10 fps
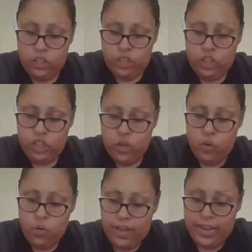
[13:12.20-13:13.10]
to
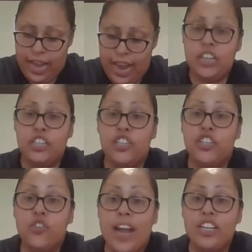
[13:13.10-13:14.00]
kind of
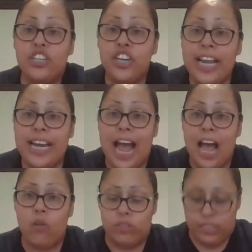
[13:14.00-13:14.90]
stretch it
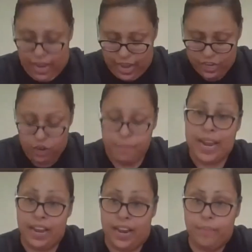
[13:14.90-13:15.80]
out on your
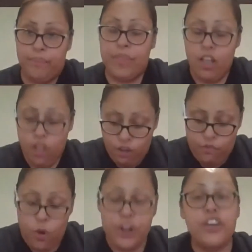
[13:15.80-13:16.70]
pan.
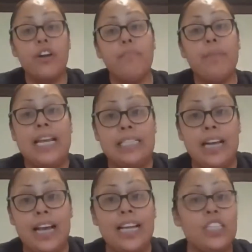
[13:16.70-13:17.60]
For your pizza,
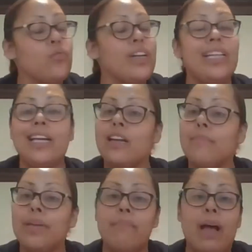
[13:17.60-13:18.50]
it's really gonna
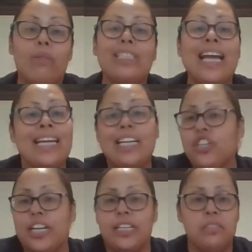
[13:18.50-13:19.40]
be about 10
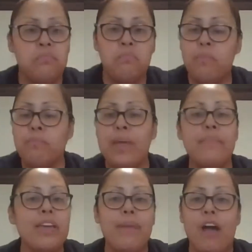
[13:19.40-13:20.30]
inches,
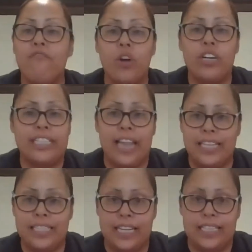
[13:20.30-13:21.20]
maybe about 4
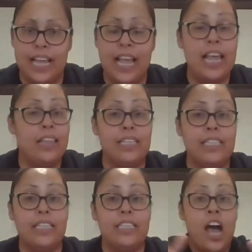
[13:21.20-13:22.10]
slices. This
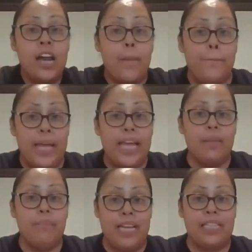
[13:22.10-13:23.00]
is not a
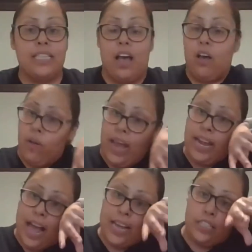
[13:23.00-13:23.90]
big pizza, okay,
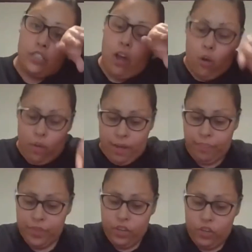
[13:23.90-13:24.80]
guys? So
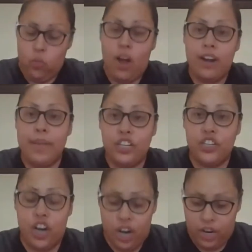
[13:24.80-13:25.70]
you wanna make
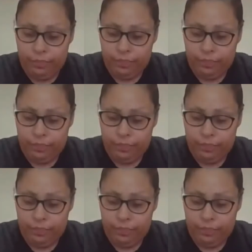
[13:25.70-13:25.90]
sure